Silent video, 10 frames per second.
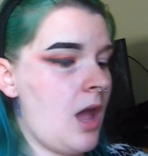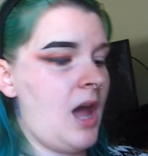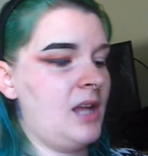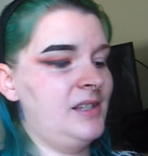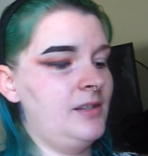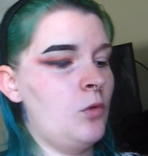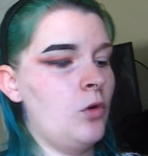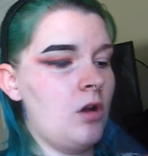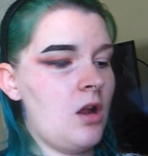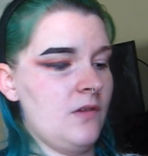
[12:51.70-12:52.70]
add some
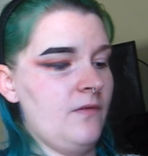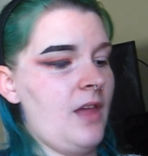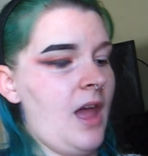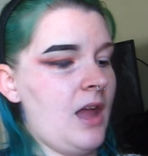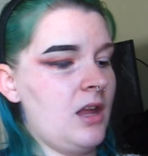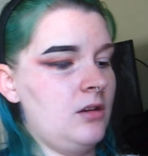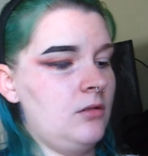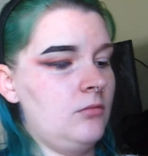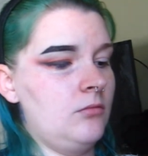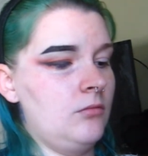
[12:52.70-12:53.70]
more of that
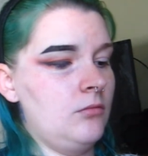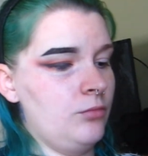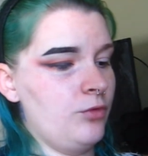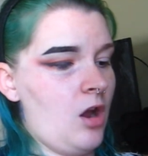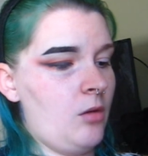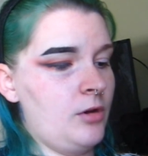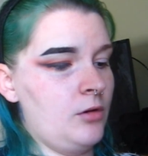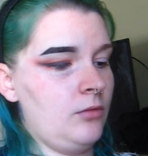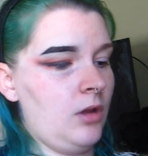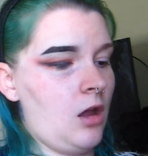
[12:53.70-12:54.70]
brow
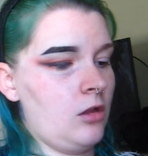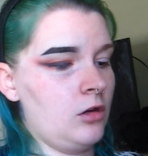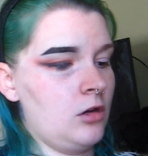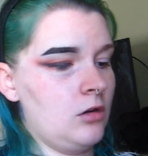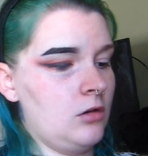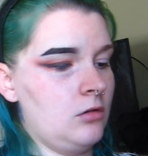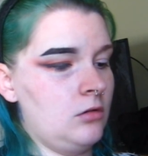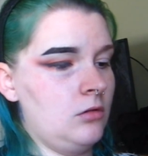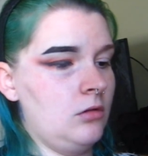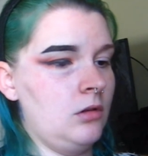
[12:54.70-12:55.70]
bone color,
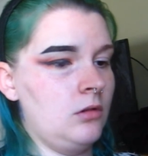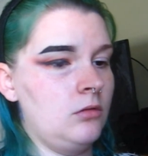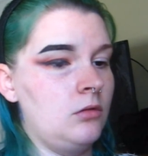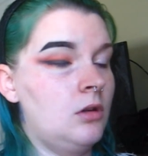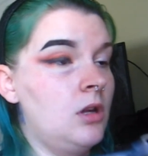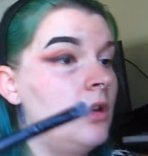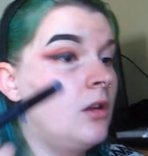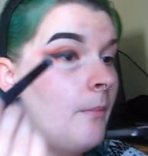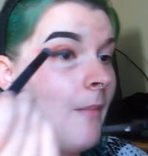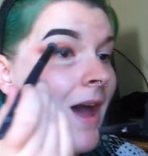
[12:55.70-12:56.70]

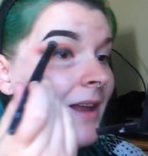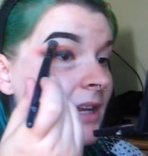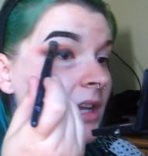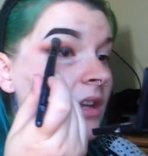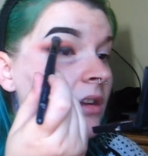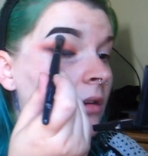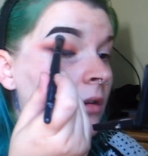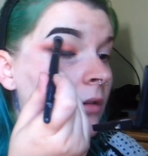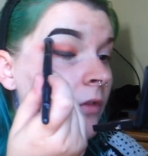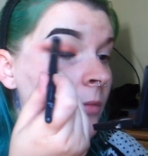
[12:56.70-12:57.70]
Maddie
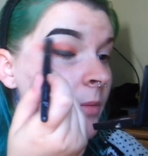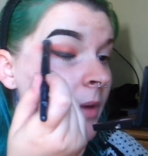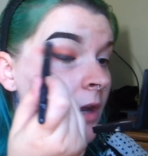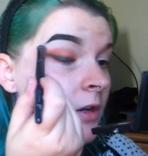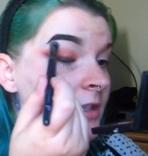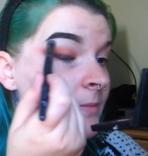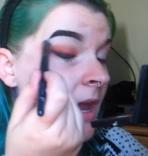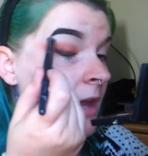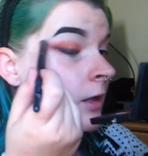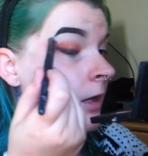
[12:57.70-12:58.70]
from the Pirates
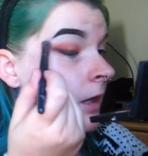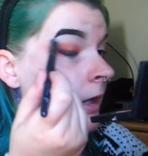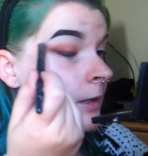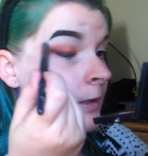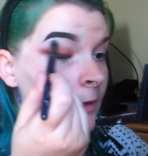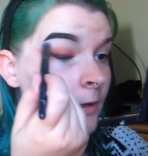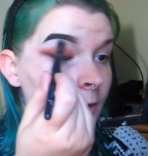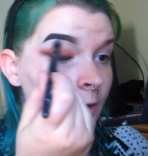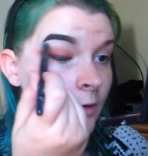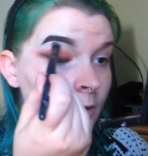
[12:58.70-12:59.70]
palette, and
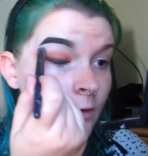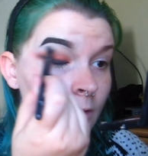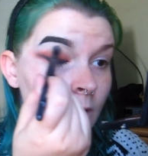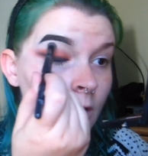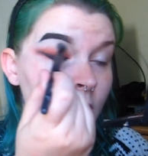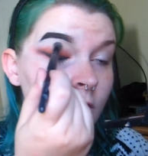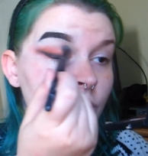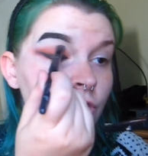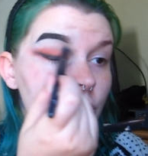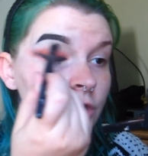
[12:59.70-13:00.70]

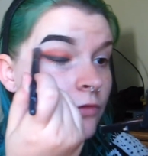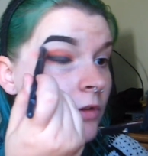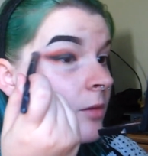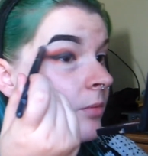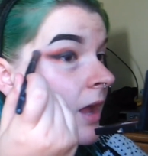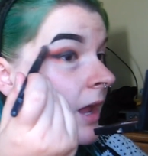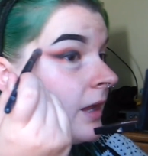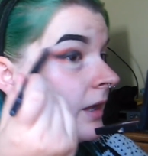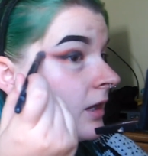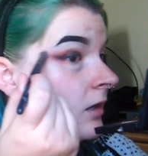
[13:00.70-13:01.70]
just reapply
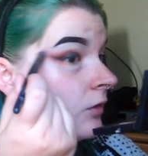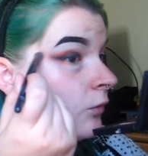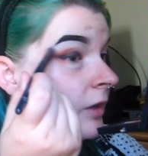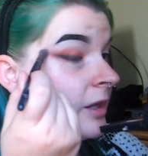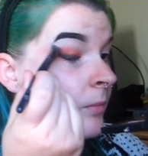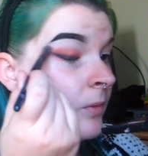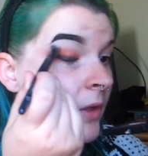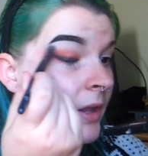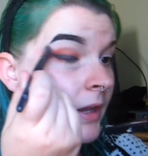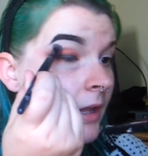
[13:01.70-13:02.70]
it and
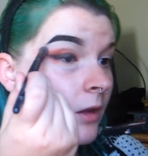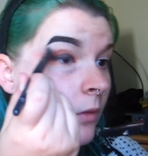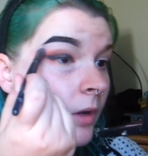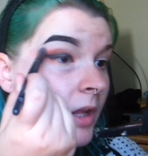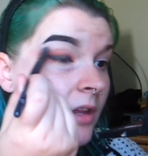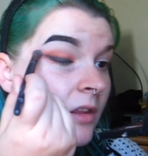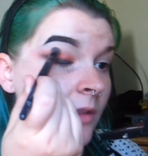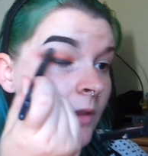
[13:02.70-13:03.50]
re-blend it with